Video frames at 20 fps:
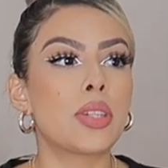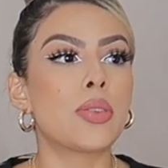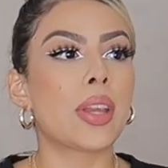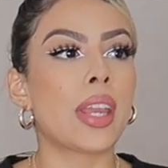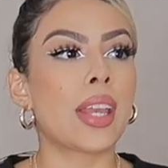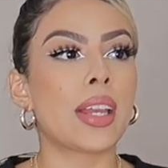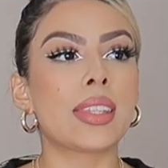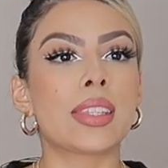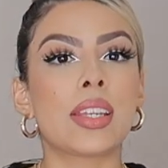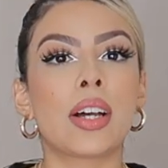you
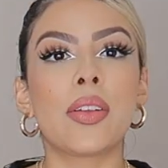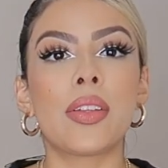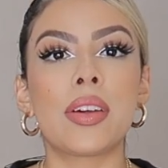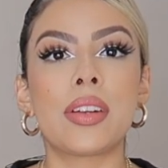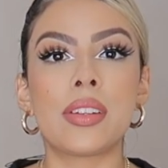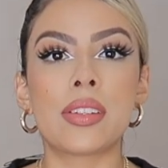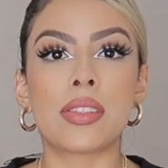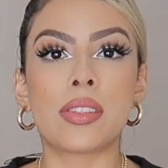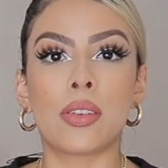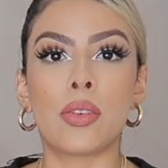can tell
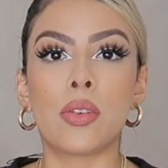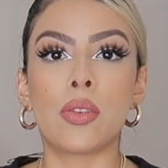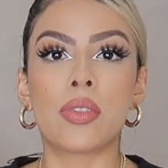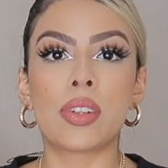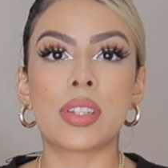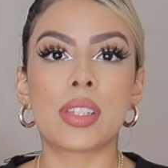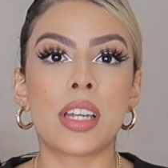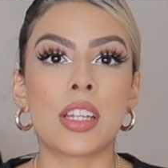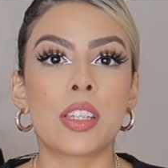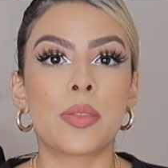that it is
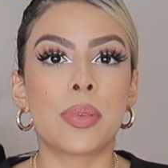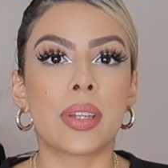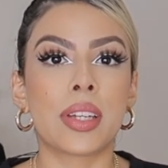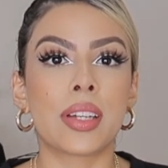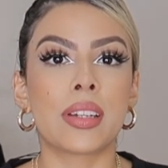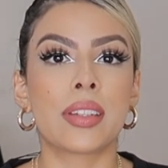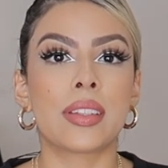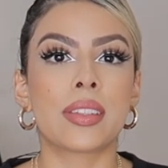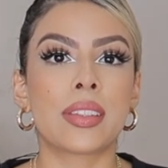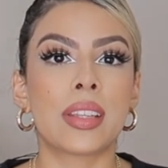oversized
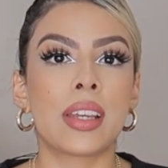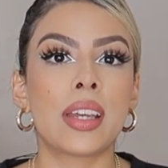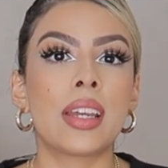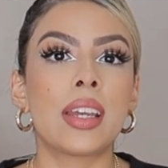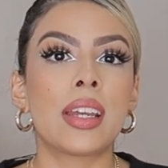because